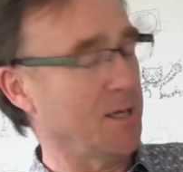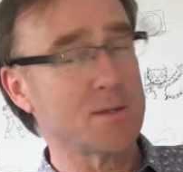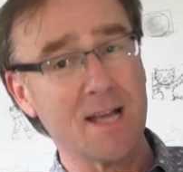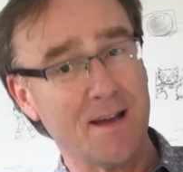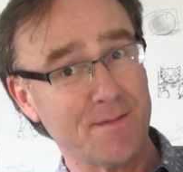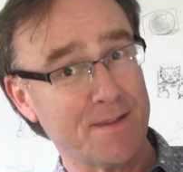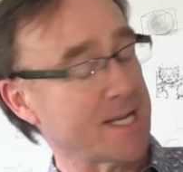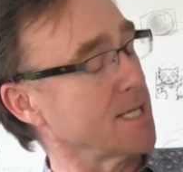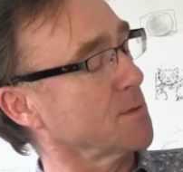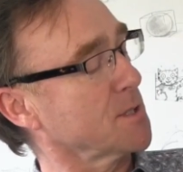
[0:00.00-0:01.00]
I also have
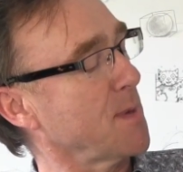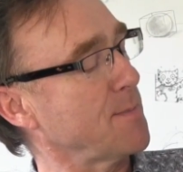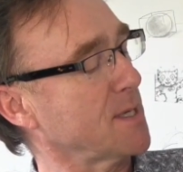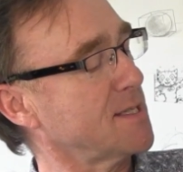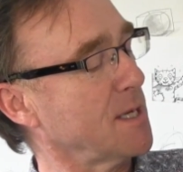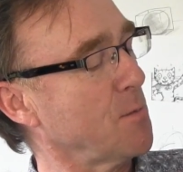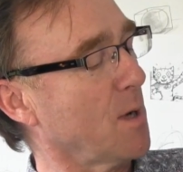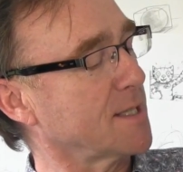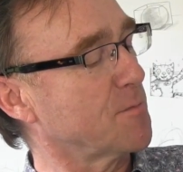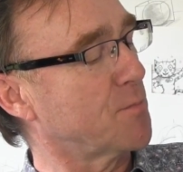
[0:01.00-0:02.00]
these, which are made by
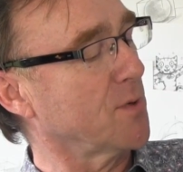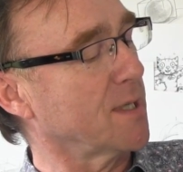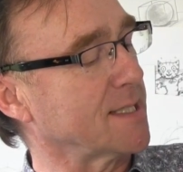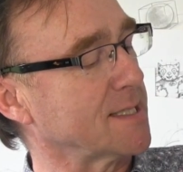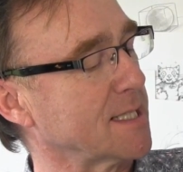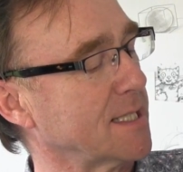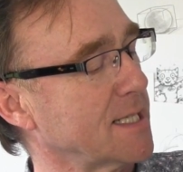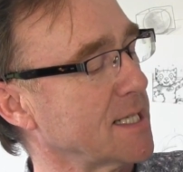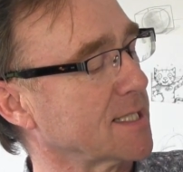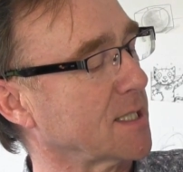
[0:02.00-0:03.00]
Seawhite of Brighton, and
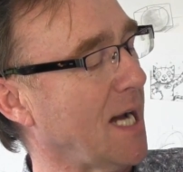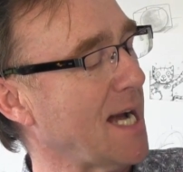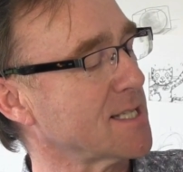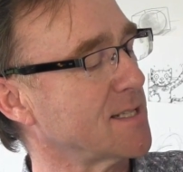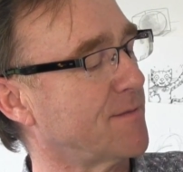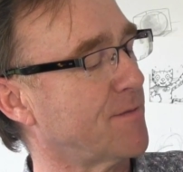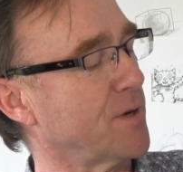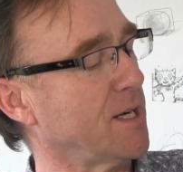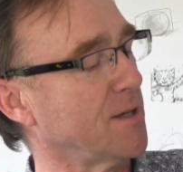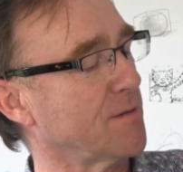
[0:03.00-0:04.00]
it's got
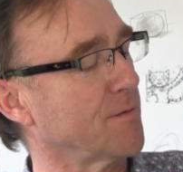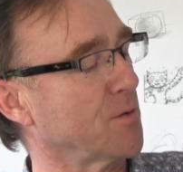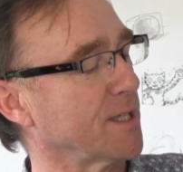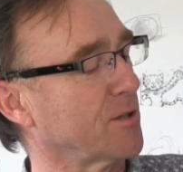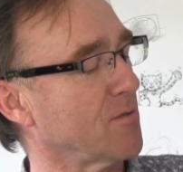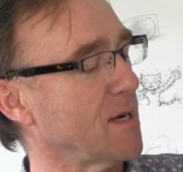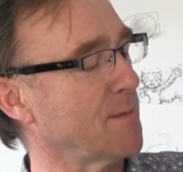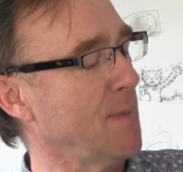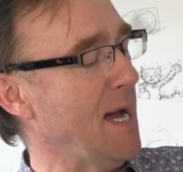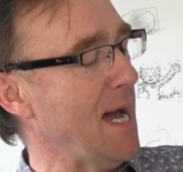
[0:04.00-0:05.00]
acid-free, one hundred and forty
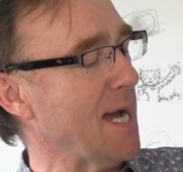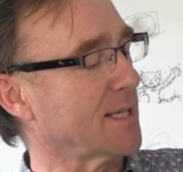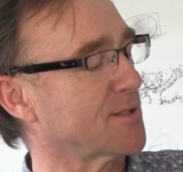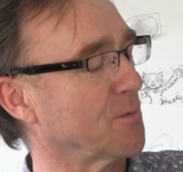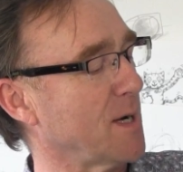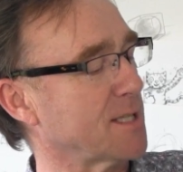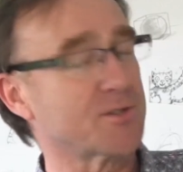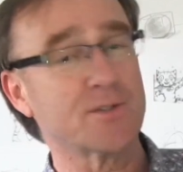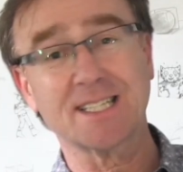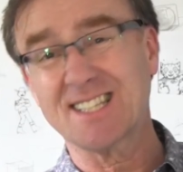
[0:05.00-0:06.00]
gram, extra wet
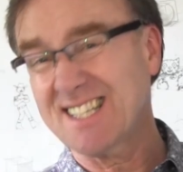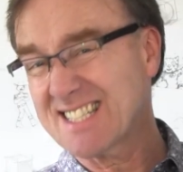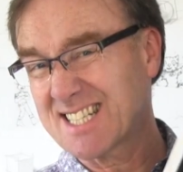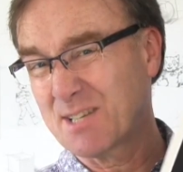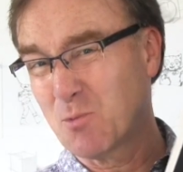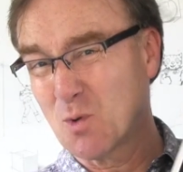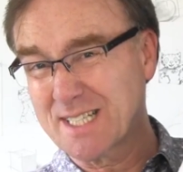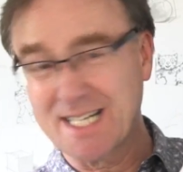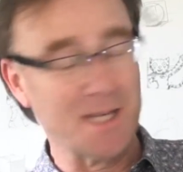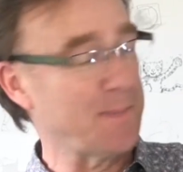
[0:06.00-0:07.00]
strength. So there's actually
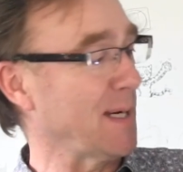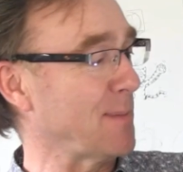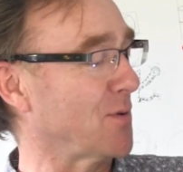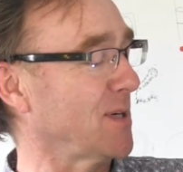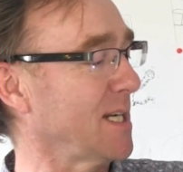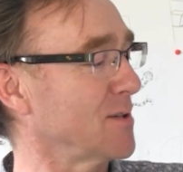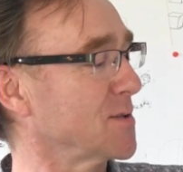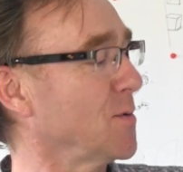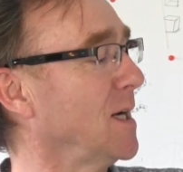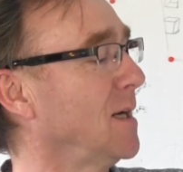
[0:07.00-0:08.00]
watercolour paper in here
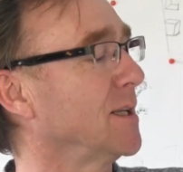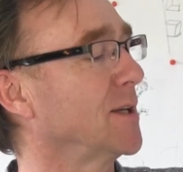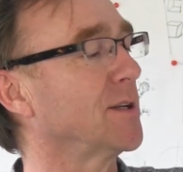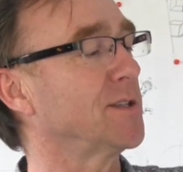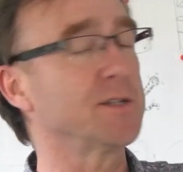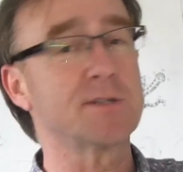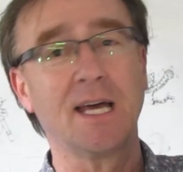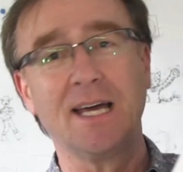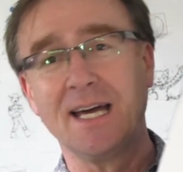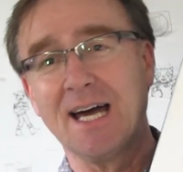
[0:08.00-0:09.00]
as well you could use.
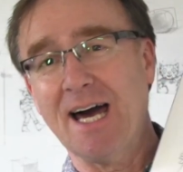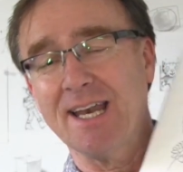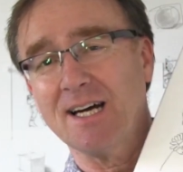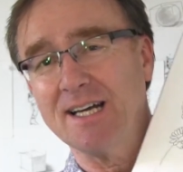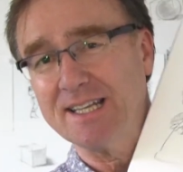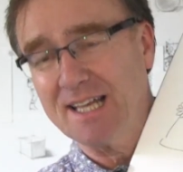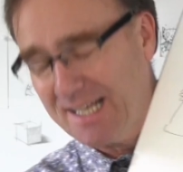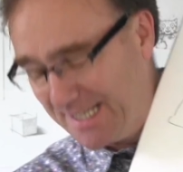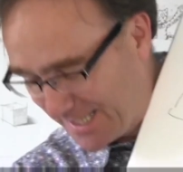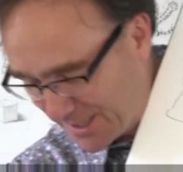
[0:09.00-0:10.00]
And I,
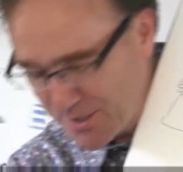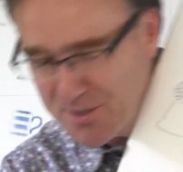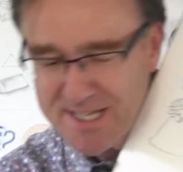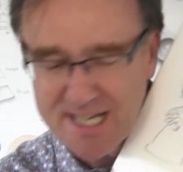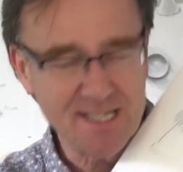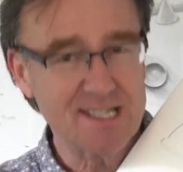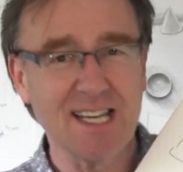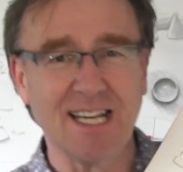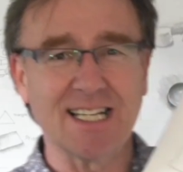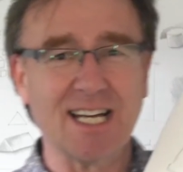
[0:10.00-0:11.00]
I use this
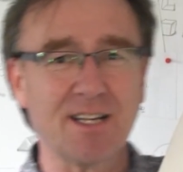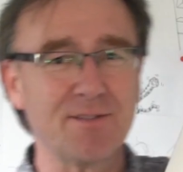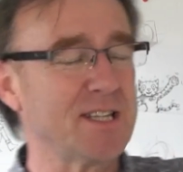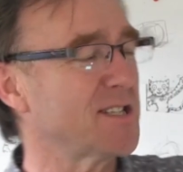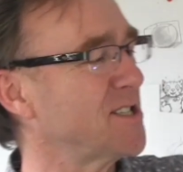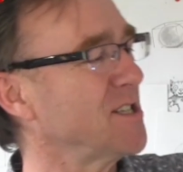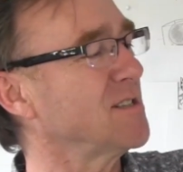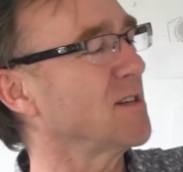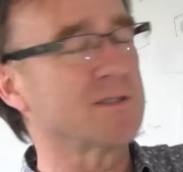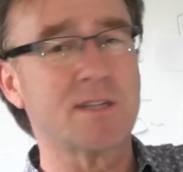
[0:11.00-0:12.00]
kind of in the
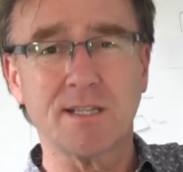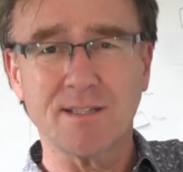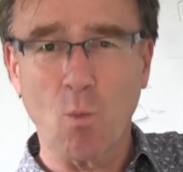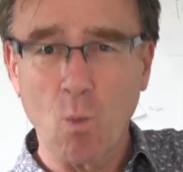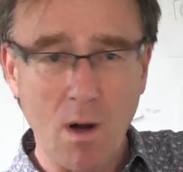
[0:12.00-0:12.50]
studio as these are